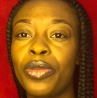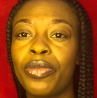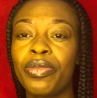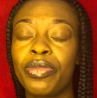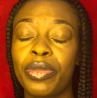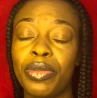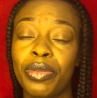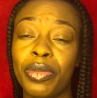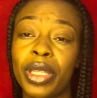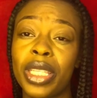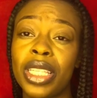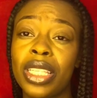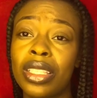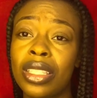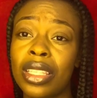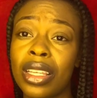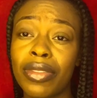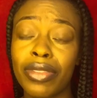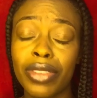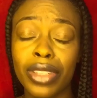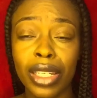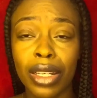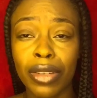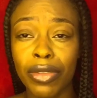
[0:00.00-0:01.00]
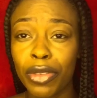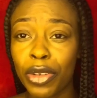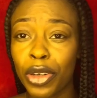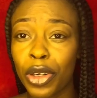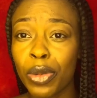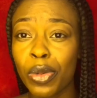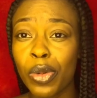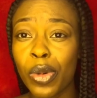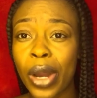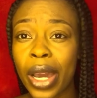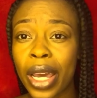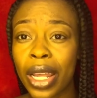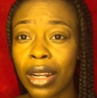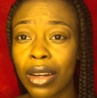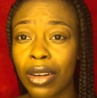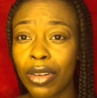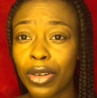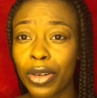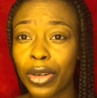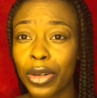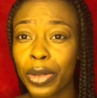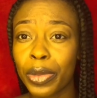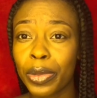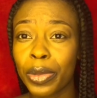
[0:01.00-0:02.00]
But this is definitely affordable at
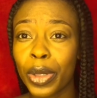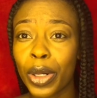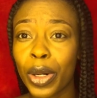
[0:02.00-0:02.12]
home.